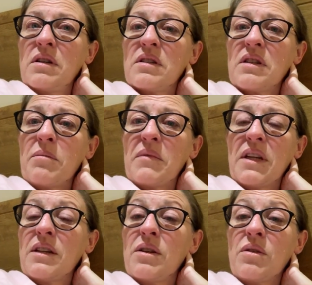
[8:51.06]

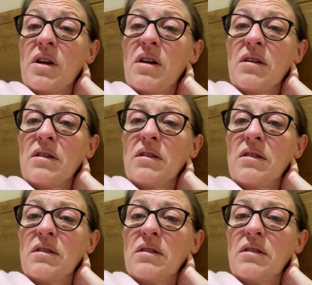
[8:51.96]
something you can't
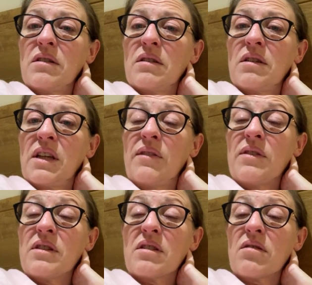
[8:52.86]

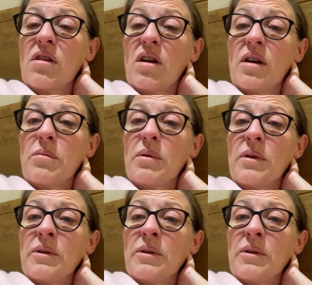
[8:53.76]
even describe.